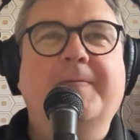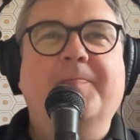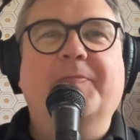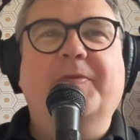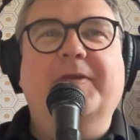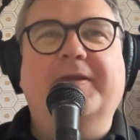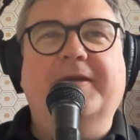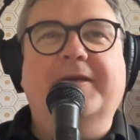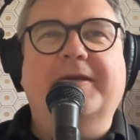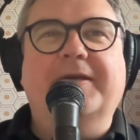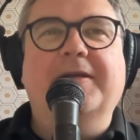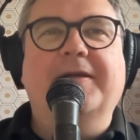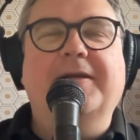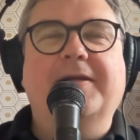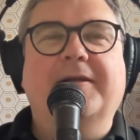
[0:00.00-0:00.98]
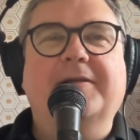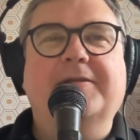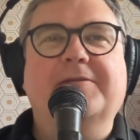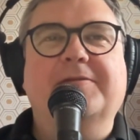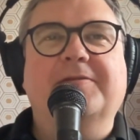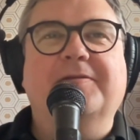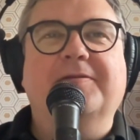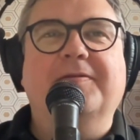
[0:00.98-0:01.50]
I think he likes
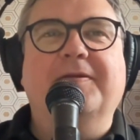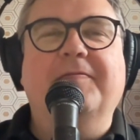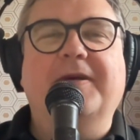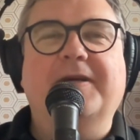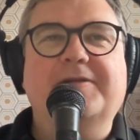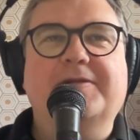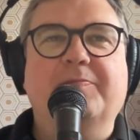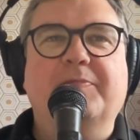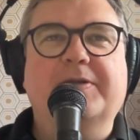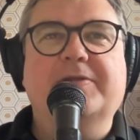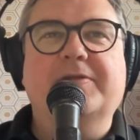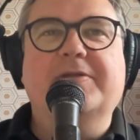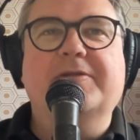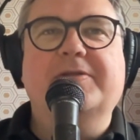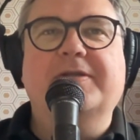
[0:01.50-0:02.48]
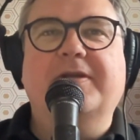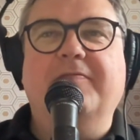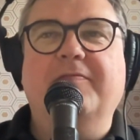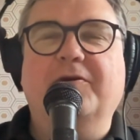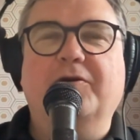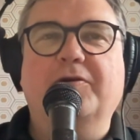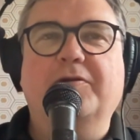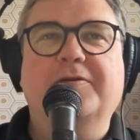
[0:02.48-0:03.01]
to invest in businesses that have a
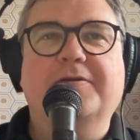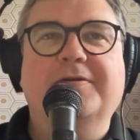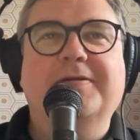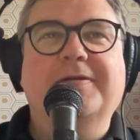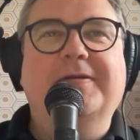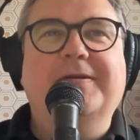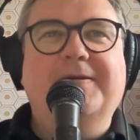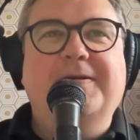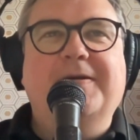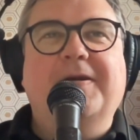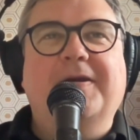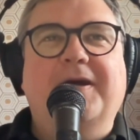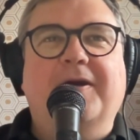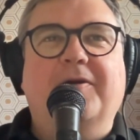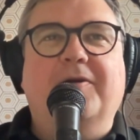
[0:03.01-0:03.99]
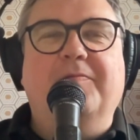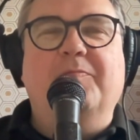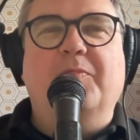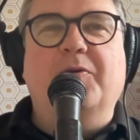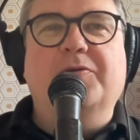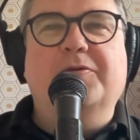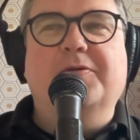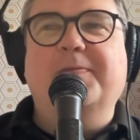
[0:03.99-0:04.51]
good
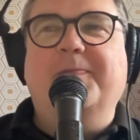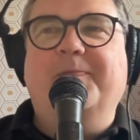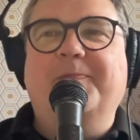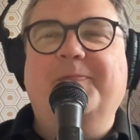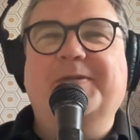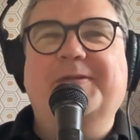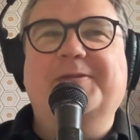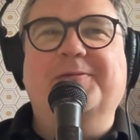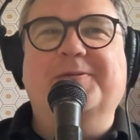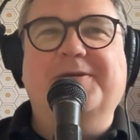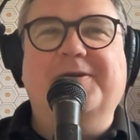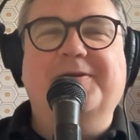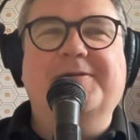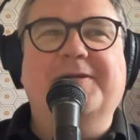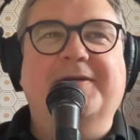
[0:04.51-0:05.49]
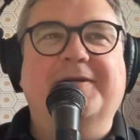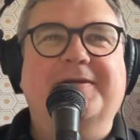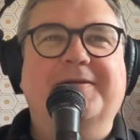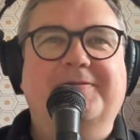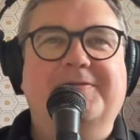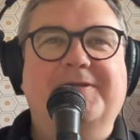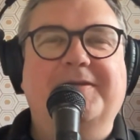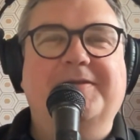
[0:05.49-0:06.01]
moat. So it sounds like
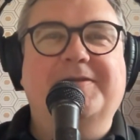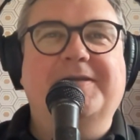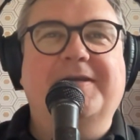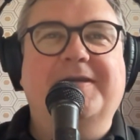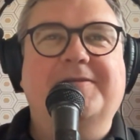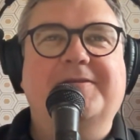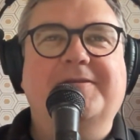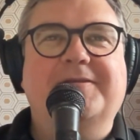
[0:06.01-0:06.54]
JCS.